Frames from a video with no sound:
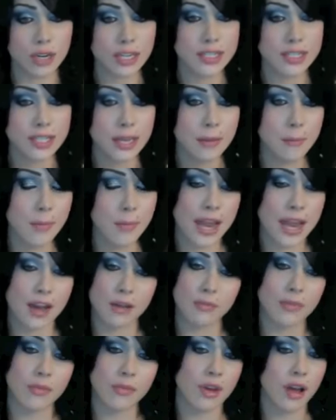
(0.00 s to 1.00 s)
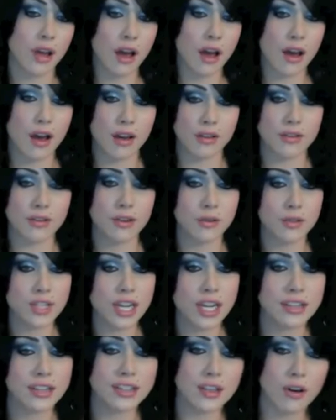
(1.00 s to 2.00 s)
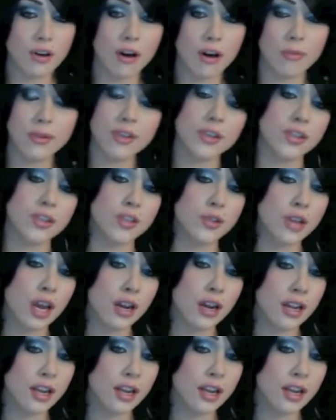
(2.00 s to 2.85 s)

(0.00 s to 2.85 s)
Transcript: It's like bam, no chance at all because you kind